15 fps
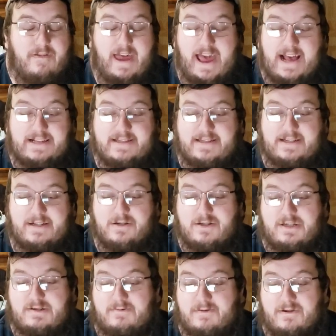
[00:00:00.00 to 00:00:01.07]
at
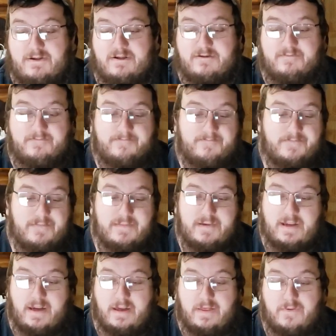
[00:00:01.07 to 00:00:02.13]
stills for
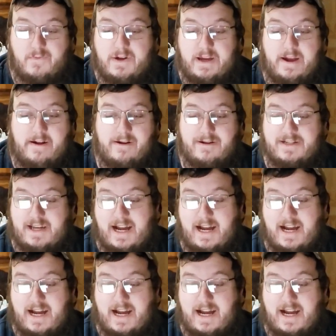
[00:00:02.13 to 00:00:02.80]
three years.